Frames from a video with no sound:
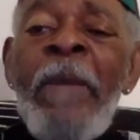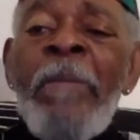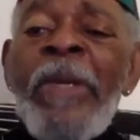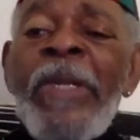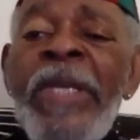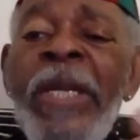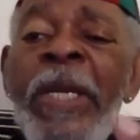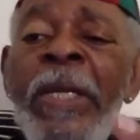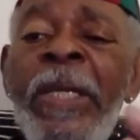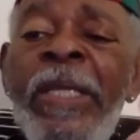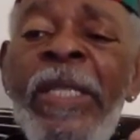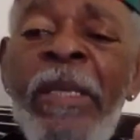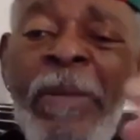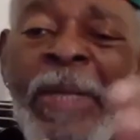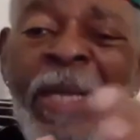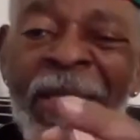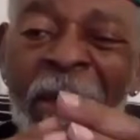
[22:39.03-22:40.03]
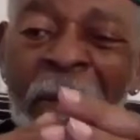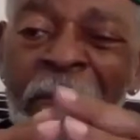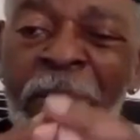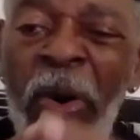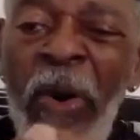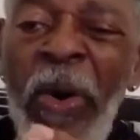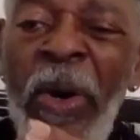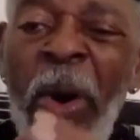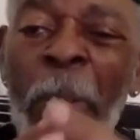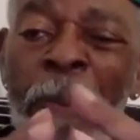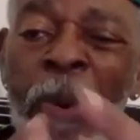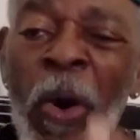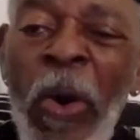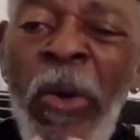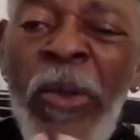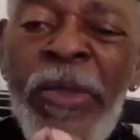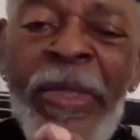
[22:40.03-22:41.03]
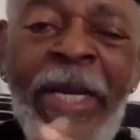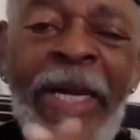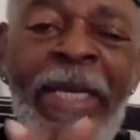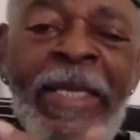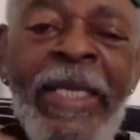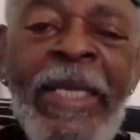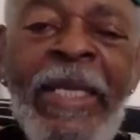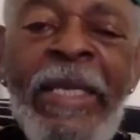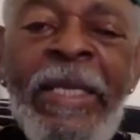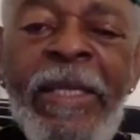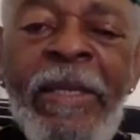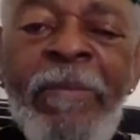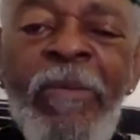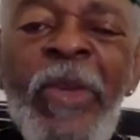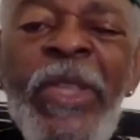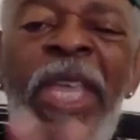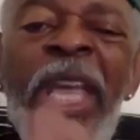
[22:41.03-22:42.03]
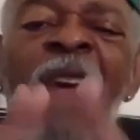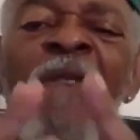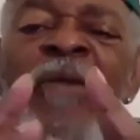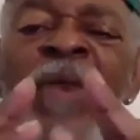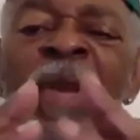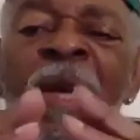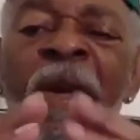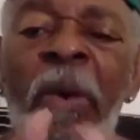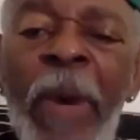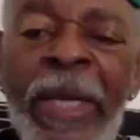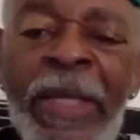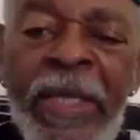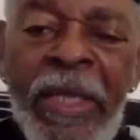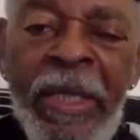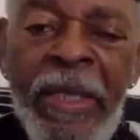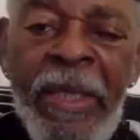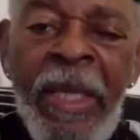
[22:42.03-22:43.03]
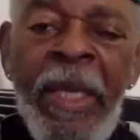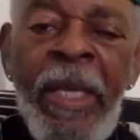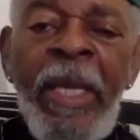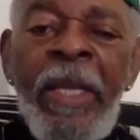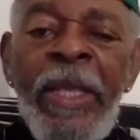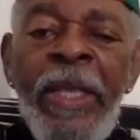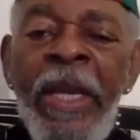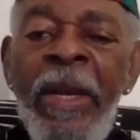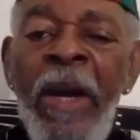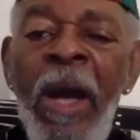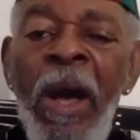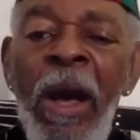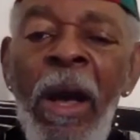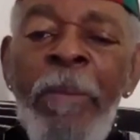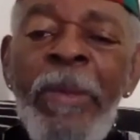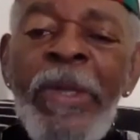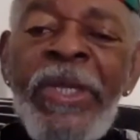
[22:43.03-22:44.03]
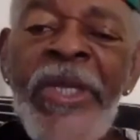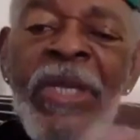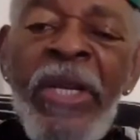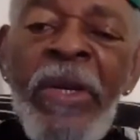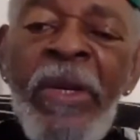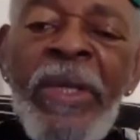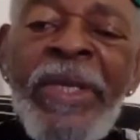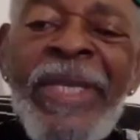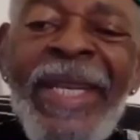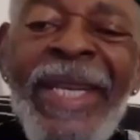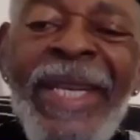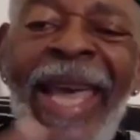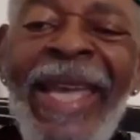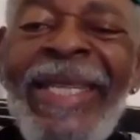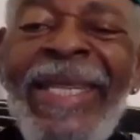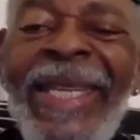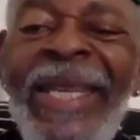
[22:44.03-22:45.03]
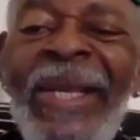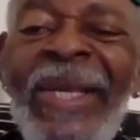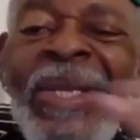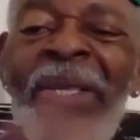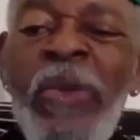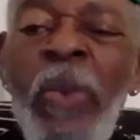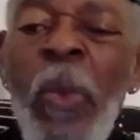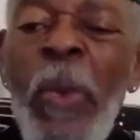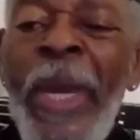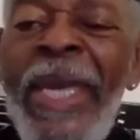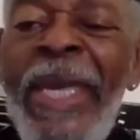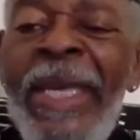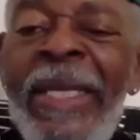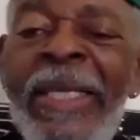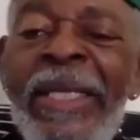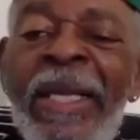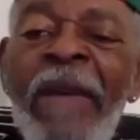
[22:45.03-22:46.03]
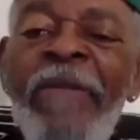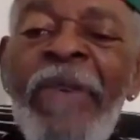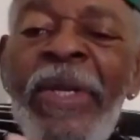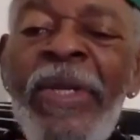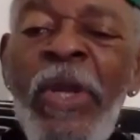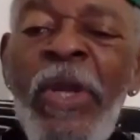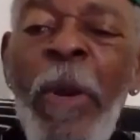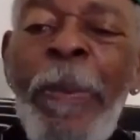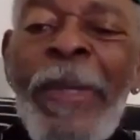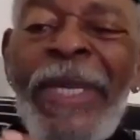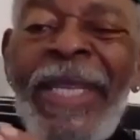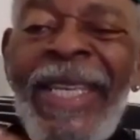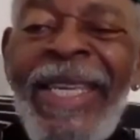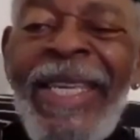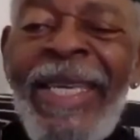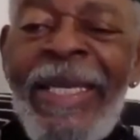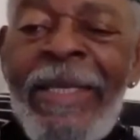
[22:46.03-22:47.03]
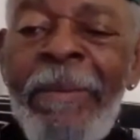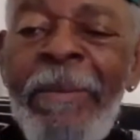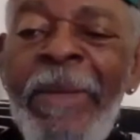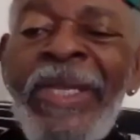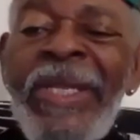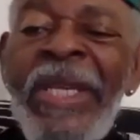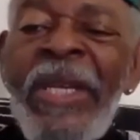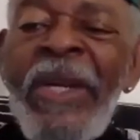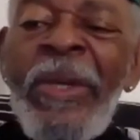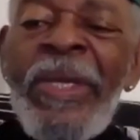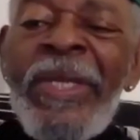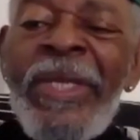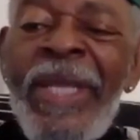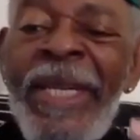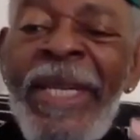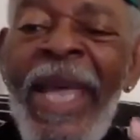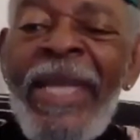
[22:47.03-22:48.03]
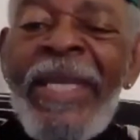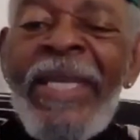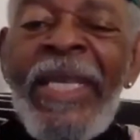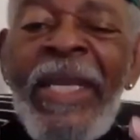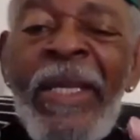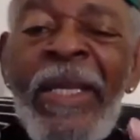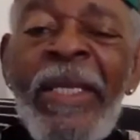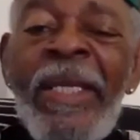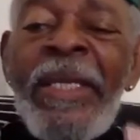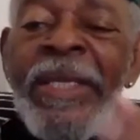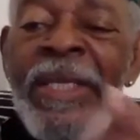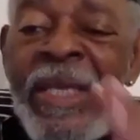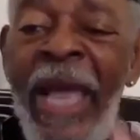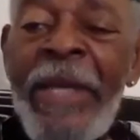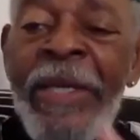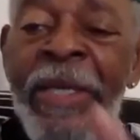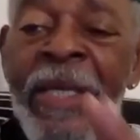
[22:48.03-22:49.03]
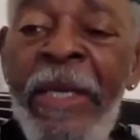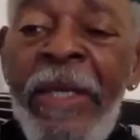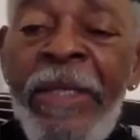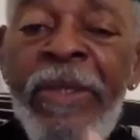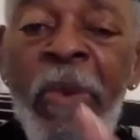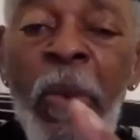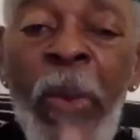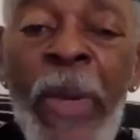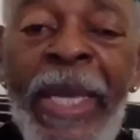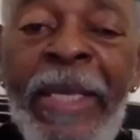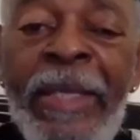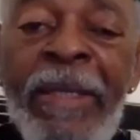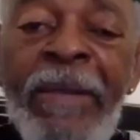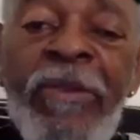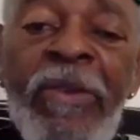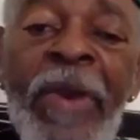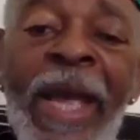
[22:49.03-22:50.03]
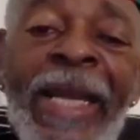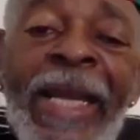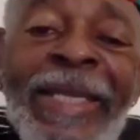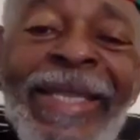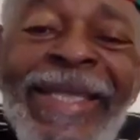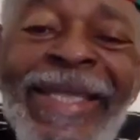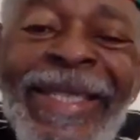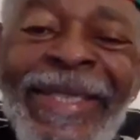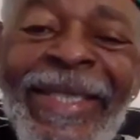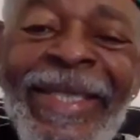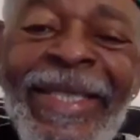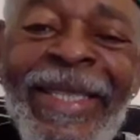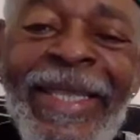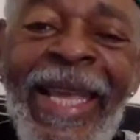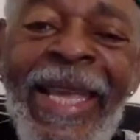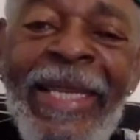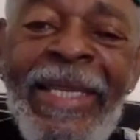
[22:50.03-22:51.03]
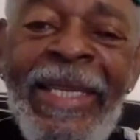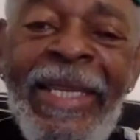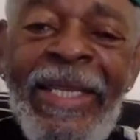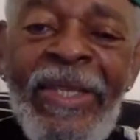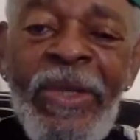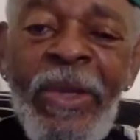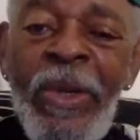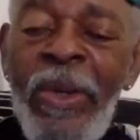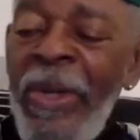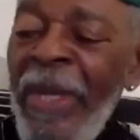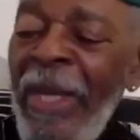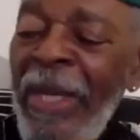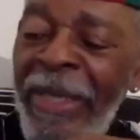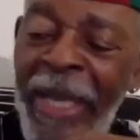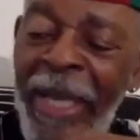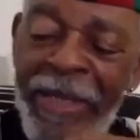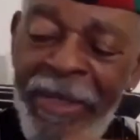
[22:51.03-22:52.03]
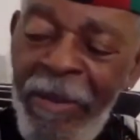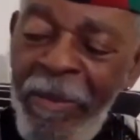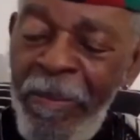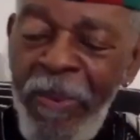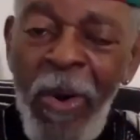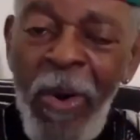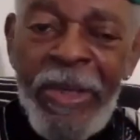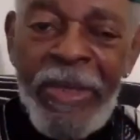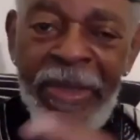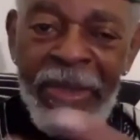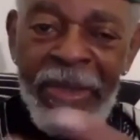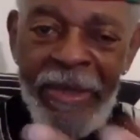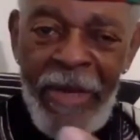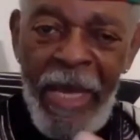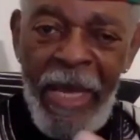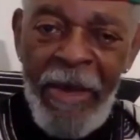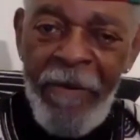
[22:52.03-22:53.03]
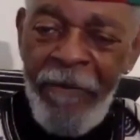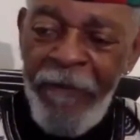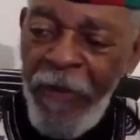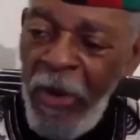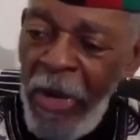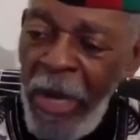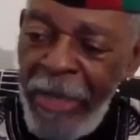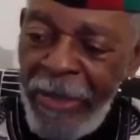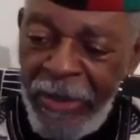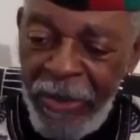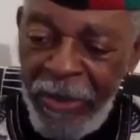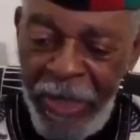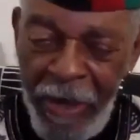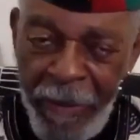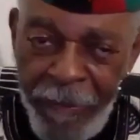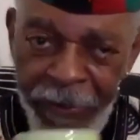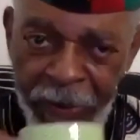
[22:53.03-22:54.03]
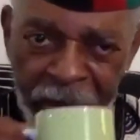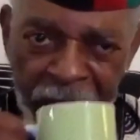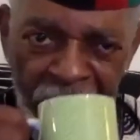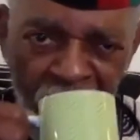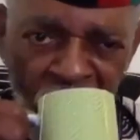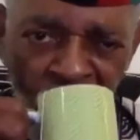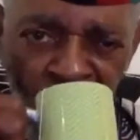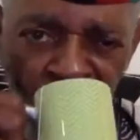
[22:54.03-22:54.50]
Materialism is opposed to idealism. With every question, there are materialist and idealist ways of interpreting it, materialist and idealist ways of trying to understand it. So that's important for us to comprehend.